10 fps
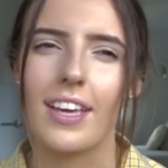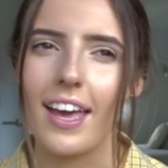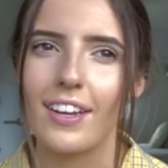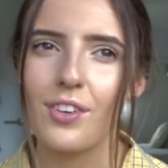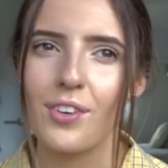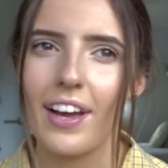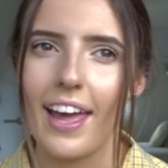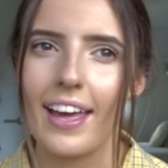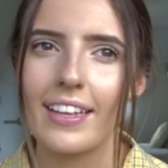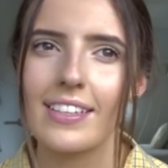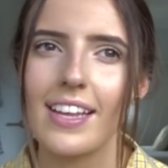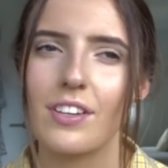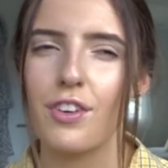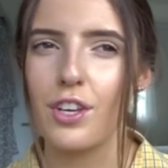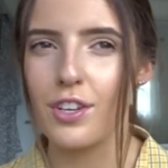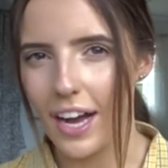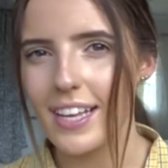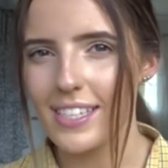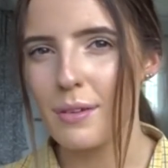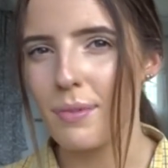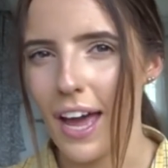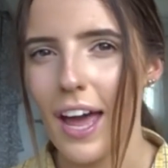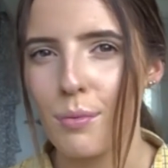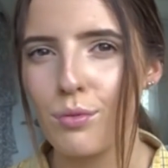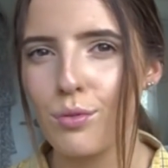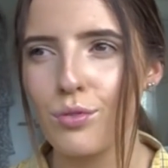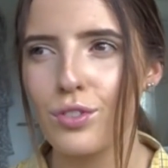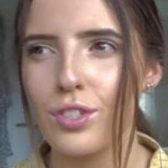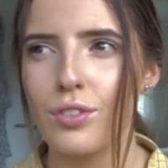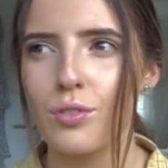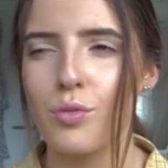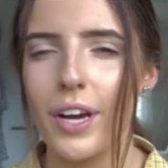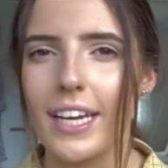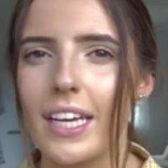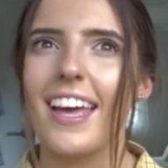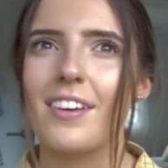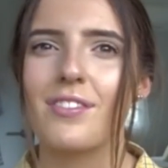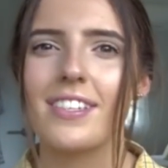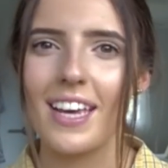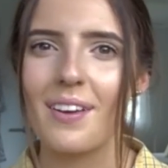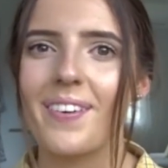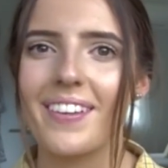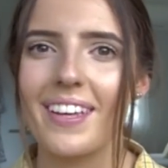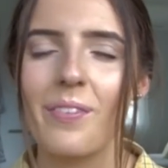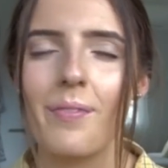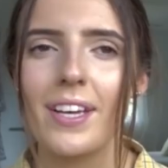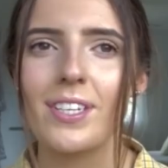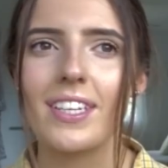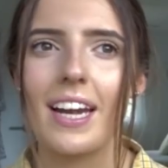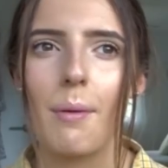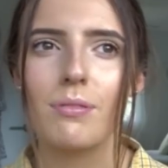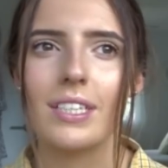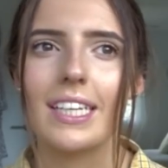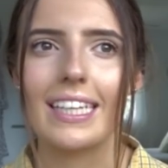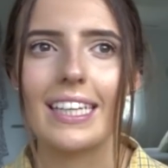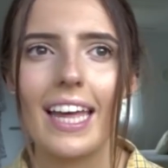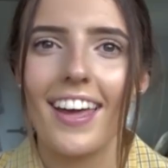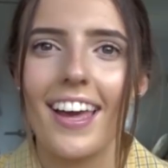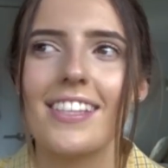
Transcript: get in your hands and for you guys to be able to read it and receive all the information that I put in there.